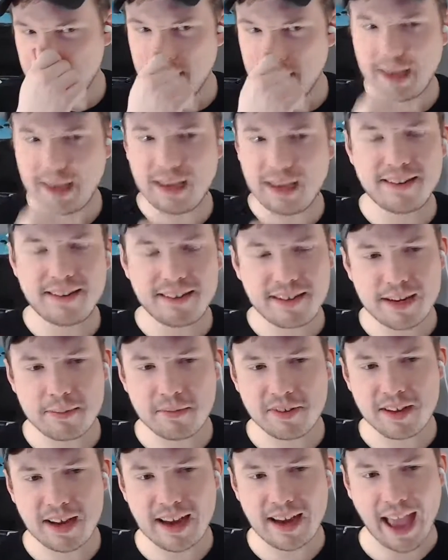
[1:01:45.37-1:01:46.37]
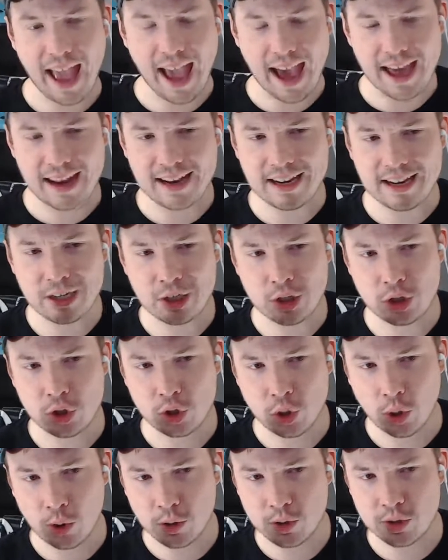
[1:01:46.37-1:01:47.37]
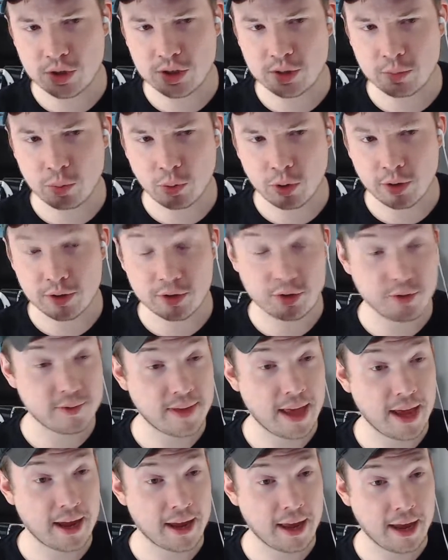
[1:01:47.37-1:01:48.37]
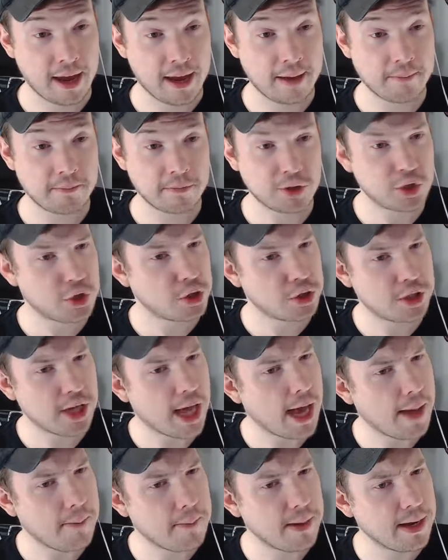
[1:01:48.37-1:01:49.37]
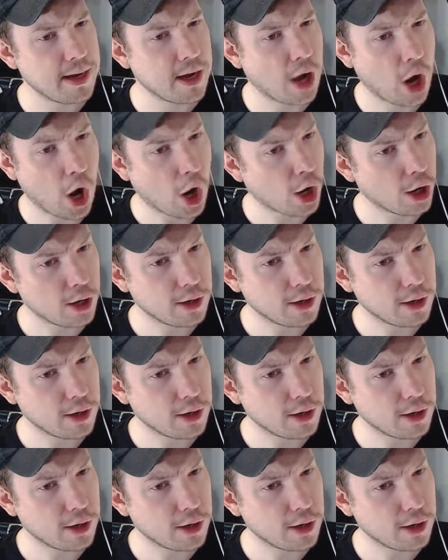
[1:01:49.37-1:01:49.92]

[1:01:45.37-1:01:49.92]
it seems like adding controller support to that game should not be hard.